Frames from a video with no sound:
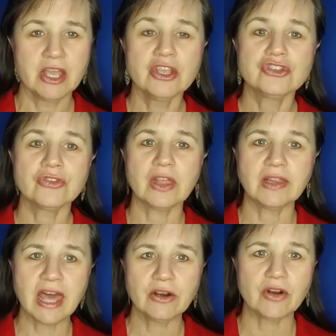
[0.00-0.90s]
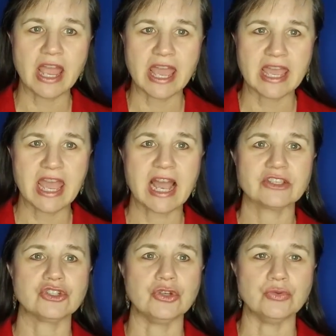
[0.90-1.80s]
So the letter A has
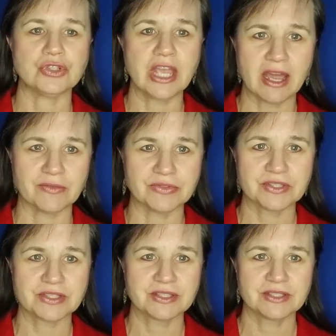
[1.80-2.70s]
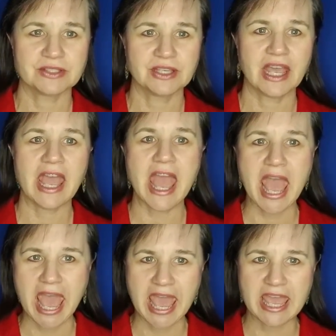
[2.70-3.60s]
two sounds,
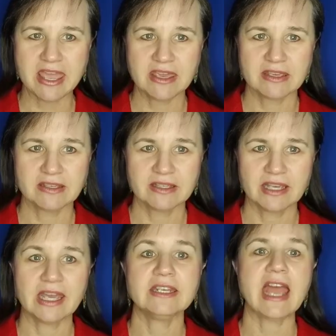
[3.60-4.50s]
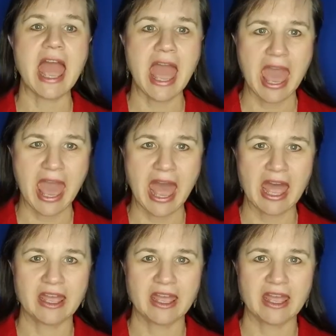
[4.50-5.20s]
A and A.